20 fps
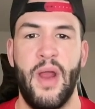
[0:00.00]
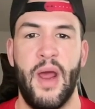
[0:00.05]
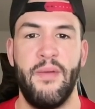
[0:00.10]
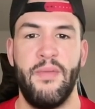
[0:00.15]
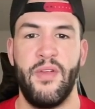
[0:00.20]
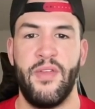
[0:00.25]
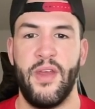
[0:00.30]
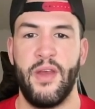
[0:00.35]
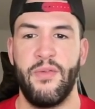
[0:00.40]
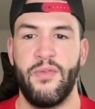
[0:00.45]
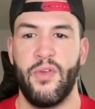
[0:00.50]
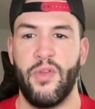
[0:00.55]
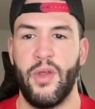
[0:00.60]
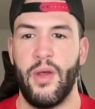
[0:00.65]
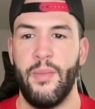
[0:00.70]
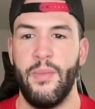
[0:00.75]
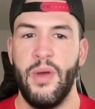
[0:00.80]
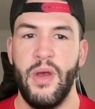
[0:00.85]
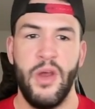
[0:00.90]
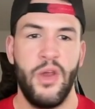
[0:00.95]
everything for
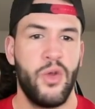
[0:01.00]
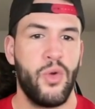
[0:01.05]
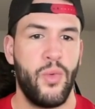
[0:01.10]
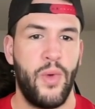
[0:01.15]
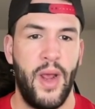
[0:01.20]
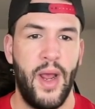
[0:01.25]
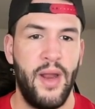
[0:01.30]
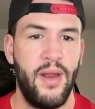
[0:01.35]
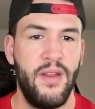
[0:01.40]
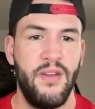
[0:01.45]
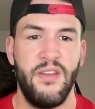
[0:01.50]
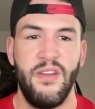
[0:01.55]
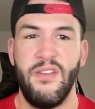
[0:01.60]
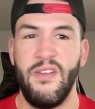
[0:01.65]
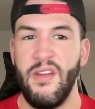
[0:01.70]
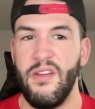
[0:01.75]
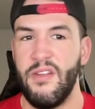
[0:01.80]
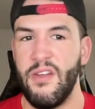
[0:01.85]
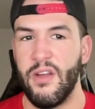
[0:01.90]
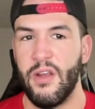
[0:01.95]
them. Grant is a
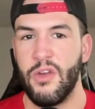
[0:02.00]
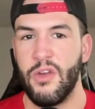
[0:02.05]
decent